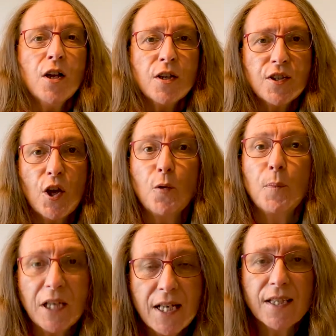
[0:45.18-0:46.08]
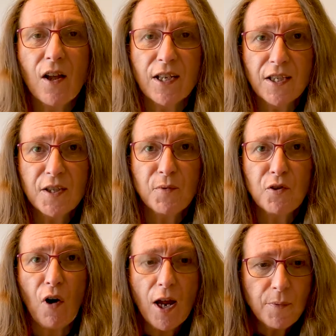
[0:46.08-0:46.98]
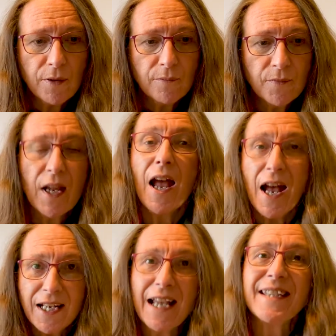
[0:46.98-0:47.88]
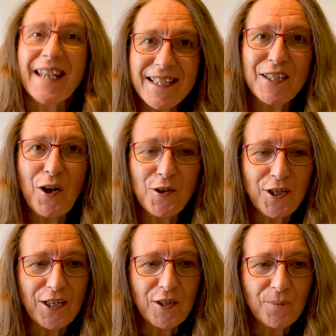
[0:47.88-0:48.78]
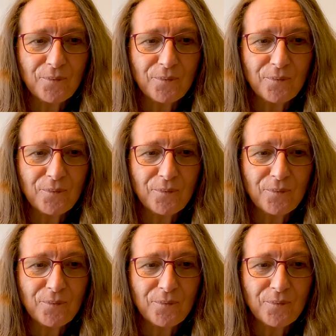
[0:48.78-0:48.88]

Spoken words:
So please like and subscribe, and let's get started.